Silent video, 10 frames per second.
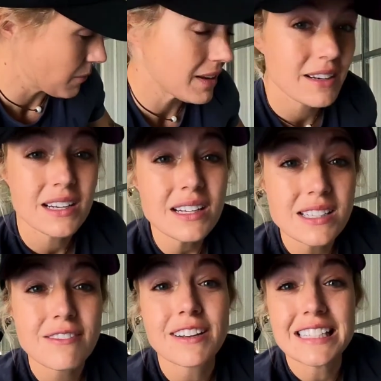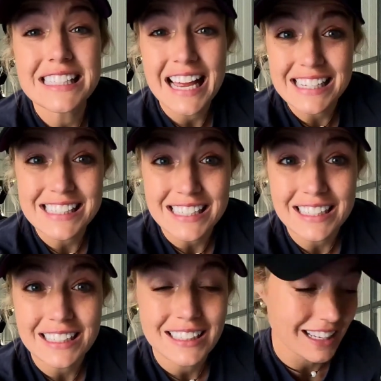him, and it is
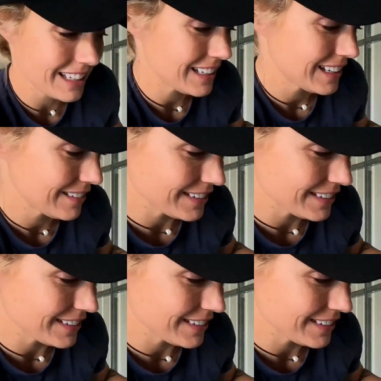fantastic, like